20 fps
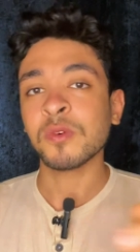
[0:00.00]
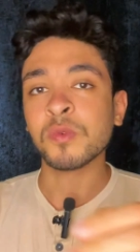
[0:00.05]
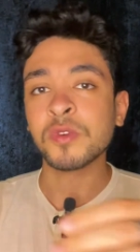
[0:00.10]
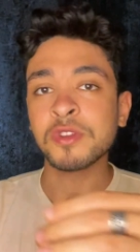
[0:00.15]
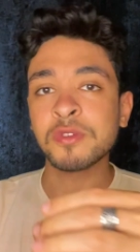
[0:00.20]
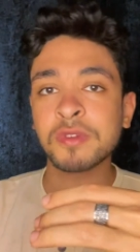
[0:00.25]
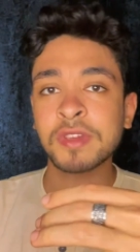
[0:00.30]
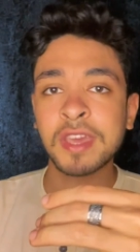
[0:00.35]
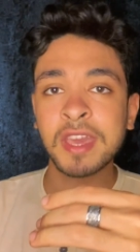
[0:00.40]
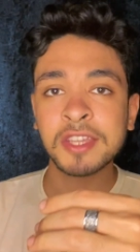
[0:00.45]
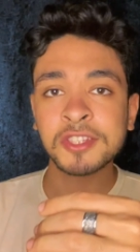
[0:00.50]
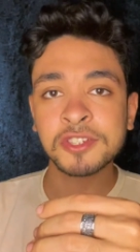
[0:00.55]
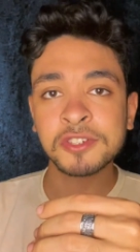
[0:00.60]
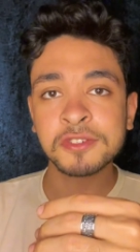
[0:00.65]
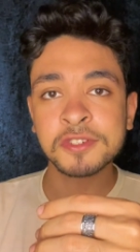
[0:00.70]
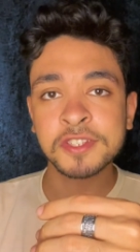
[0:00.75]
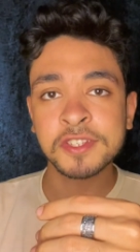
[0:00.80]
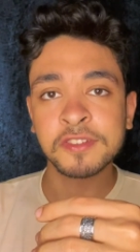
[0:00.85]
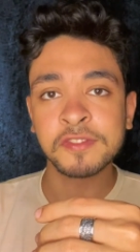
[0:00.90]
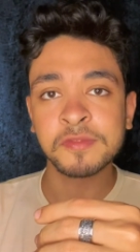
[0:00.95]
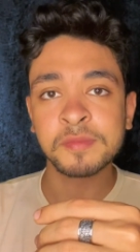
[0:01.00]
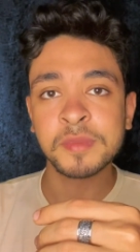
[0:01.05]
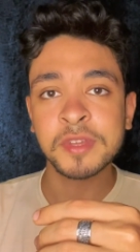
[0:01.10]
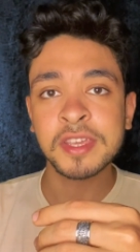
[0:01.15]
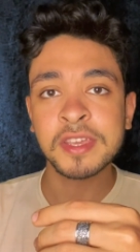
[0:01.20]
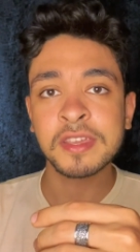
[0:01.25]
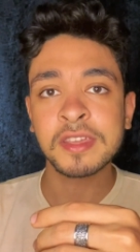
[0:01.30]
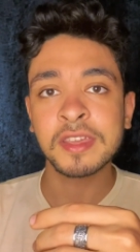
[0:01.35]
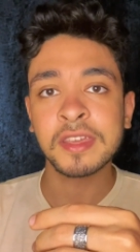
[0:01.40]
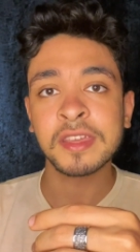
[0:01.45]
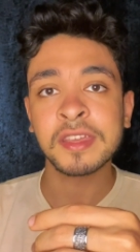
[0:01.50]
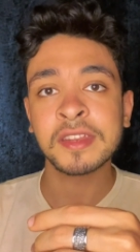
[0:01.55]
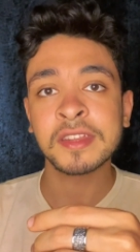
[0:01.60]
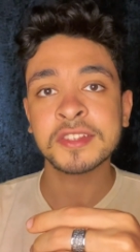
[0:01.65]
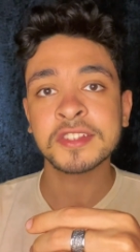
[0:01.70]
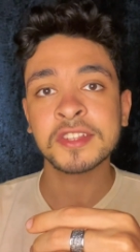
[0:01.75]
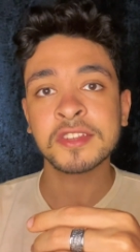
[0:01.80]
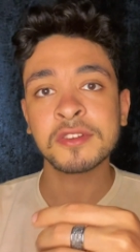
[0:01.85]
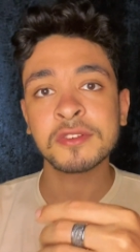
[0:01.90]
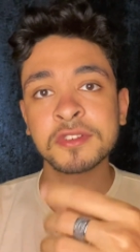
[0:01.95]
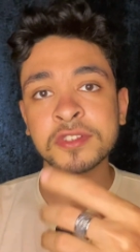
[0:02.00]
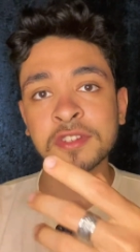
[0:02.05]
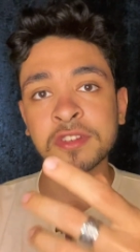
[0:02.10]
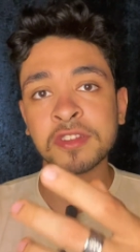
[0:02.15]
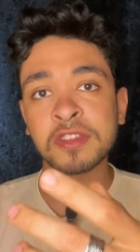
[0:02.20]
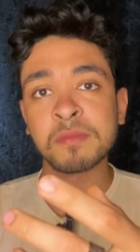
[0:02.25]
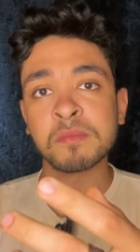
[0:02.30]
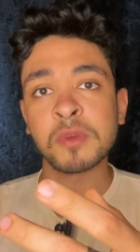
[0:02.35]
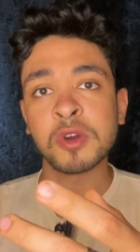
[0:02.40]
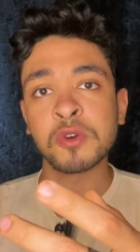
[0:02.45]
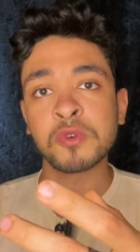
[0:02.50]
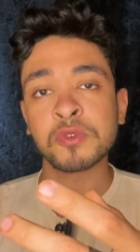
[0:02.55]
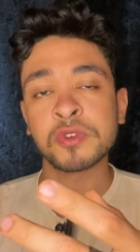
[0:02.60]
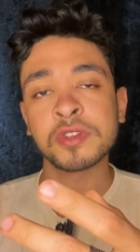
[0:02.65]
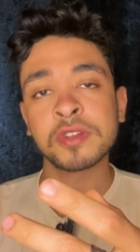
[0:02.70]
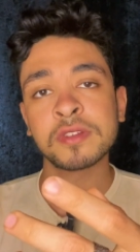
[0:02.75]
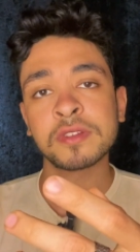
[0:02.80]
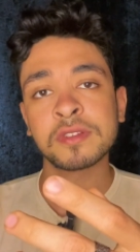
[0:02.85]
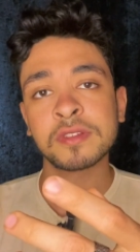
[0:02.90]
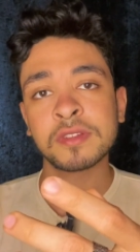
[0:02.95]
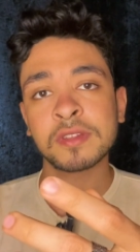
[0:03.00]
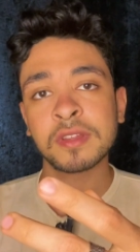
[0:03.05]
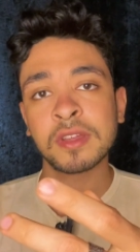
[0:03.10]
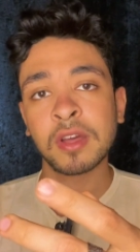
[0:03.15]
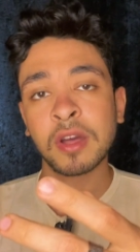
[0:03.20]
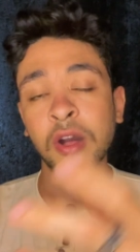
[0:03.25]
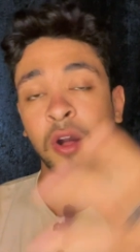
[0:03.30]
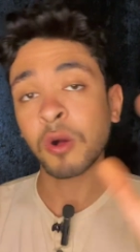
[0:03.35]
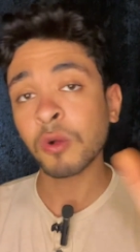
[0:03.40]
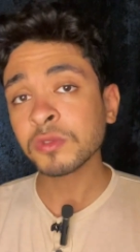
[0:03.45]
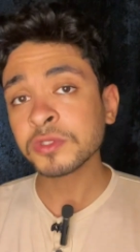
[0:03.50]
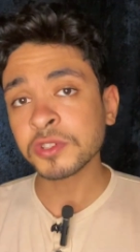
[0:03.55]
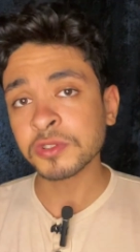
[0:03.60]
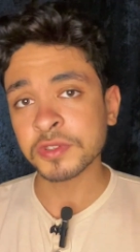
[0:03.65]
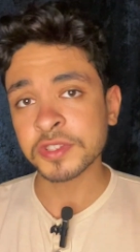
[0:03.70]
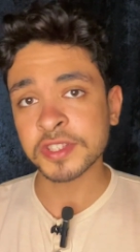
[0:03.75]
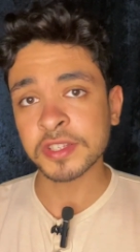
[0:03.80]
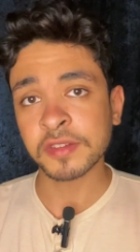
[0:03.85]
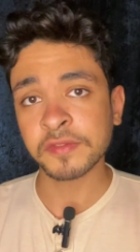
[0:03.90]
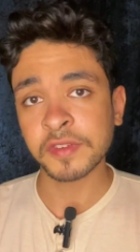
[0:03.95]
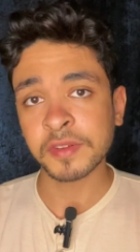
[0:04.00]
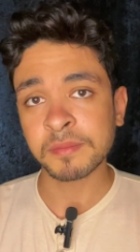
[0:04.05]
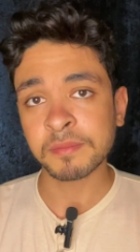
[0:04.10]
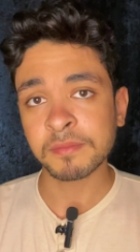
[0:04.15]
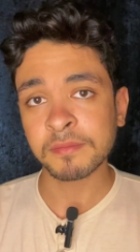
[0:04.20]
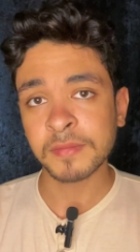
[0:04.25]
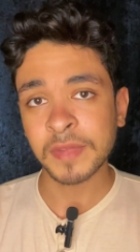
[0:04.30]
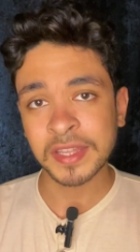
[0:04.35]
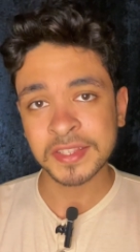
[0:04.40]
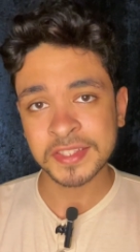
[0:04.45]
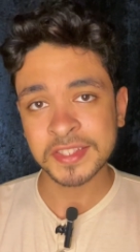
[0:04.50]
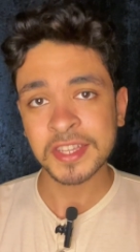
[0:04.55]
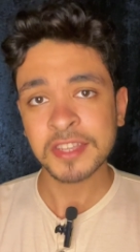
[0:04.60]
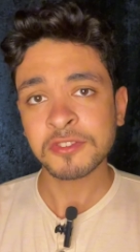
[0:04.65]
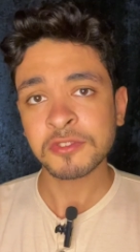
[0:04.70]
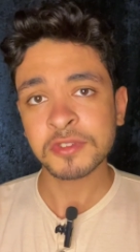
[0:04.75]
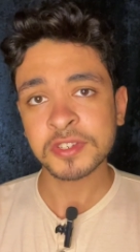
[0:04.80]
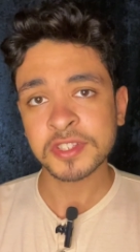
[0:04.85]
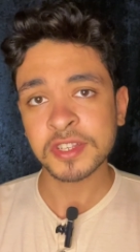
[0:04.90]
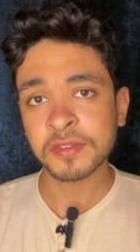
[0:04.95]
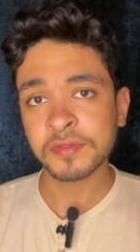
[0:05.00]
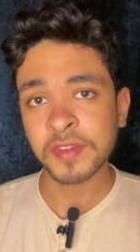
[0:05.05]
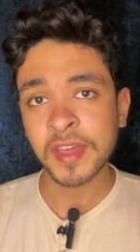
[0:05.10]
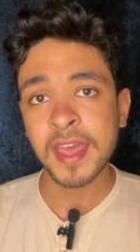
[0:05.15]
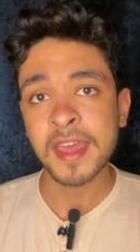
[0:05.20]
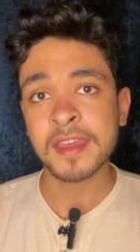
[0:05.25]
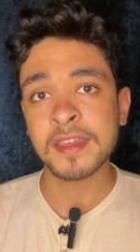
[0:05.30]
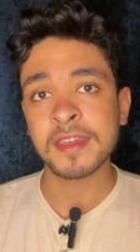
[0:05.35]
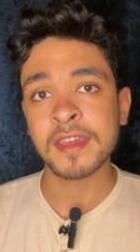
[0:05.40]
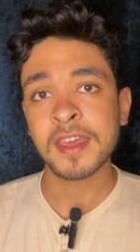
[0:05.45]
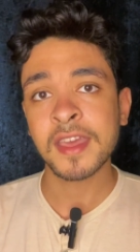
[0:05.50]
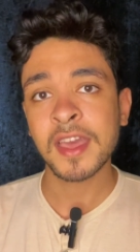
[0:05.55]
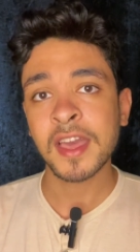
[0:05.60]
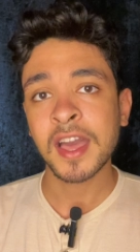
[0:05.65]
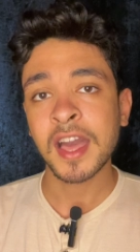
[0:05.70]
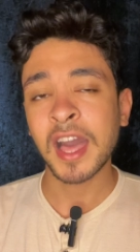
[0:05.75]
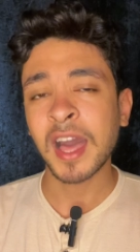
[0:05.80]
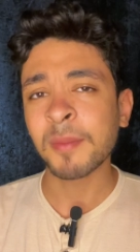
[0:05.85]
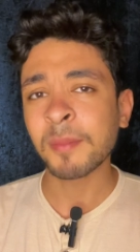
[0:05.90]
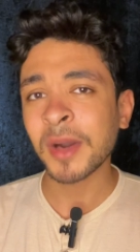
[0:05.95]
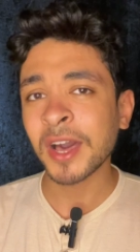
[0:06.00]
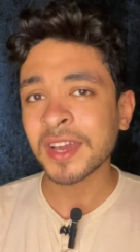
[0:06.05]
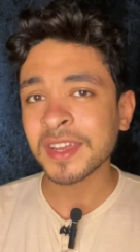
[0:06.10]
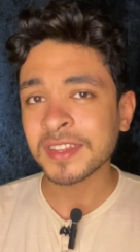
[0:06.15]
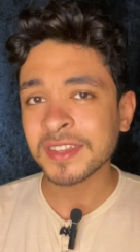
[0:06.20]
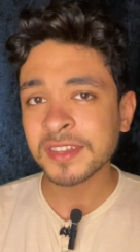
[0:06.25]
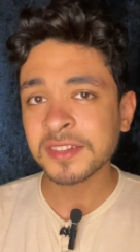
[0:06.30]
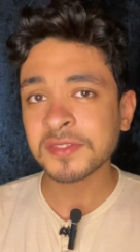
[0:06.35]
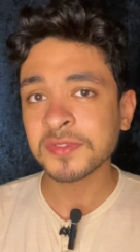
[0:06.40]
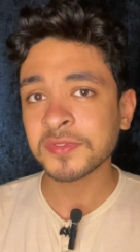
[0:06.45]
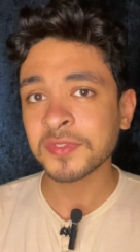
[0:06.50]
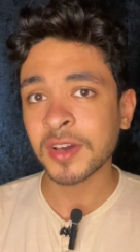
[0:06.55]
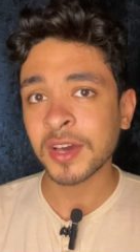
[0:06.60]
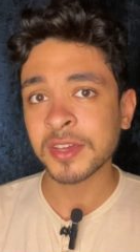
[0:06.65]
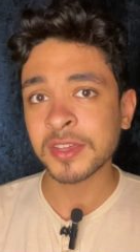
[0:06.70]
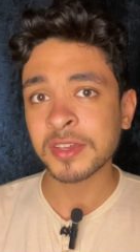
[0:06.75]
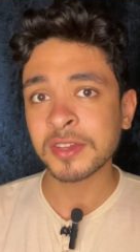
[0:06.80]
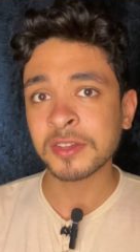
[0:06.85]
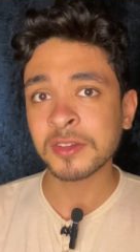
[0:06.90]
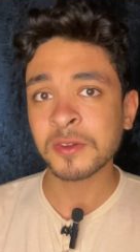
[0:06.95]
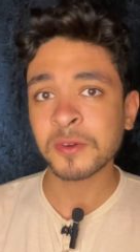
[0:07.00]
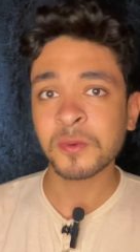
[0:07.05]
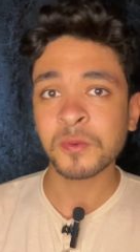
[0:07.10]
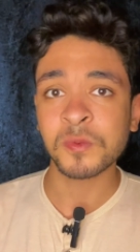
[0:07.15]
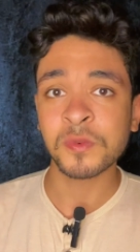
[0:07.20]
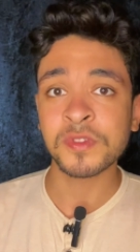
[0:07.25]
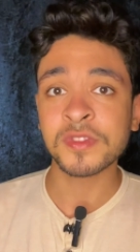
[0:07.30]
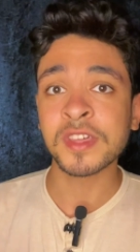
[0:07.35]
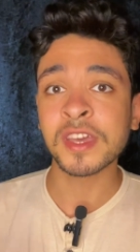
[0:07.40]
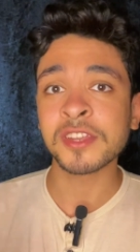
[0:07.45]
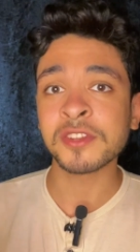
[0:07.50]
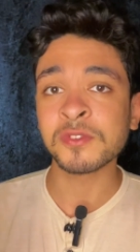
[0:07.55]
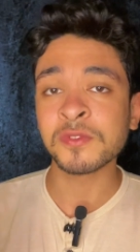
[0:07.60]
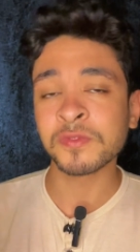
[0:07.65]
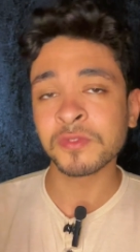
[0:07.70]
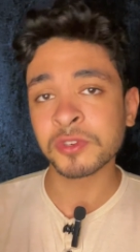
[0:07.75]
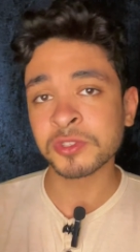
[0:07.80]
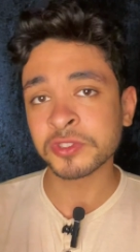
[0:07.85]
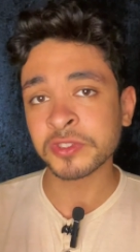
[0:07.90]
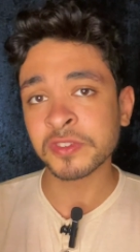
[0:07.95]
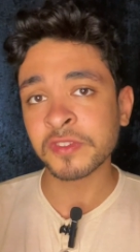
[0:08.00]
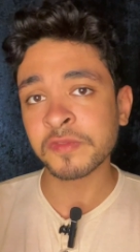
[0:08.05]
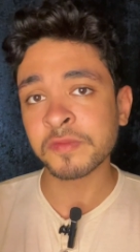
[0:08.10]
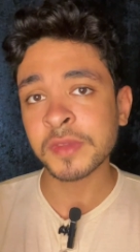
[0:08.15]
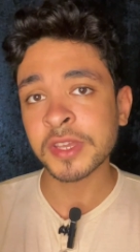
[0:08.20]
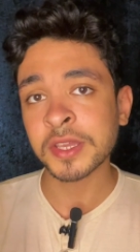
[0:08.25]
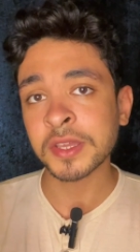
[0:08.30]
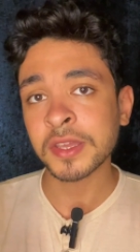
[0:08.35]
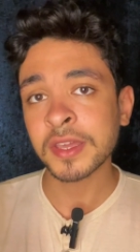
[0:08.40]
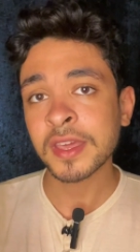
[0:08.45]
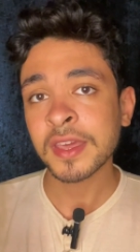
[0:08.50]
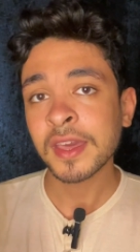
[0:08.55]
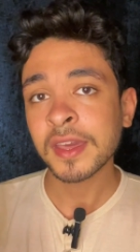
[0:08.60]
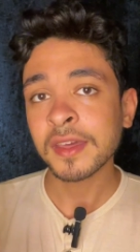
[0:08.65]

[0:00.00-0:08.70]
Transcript: When you catch yourself being in a scarcity mode, hold yourself and say to yourself, hey, I'm identifying with that new version of me.